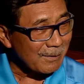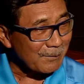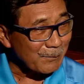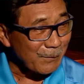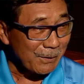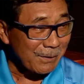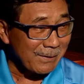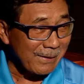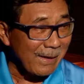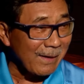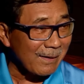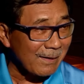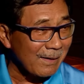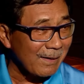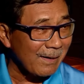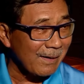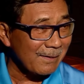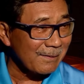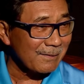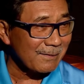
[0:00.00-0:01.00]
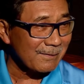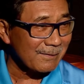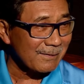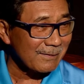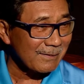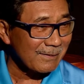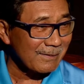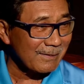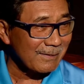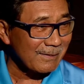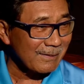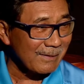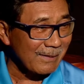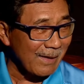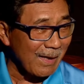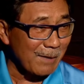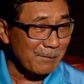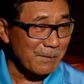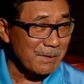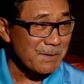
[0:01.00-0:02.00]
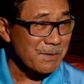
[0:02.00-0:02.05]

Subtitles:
But thank God, I'm a